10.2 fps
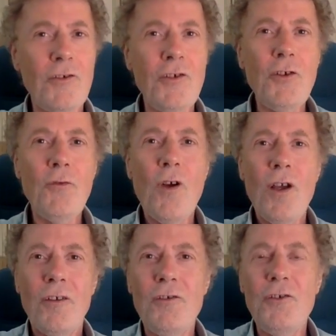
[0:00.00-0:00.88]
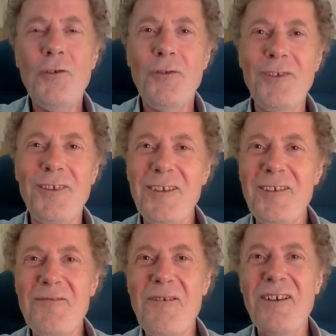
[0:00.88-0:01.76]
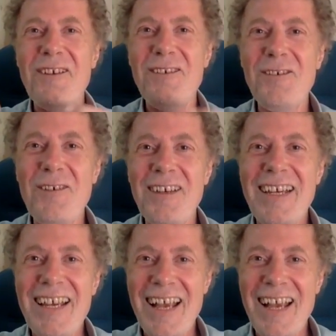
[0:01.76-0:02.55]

Do you still want to do it?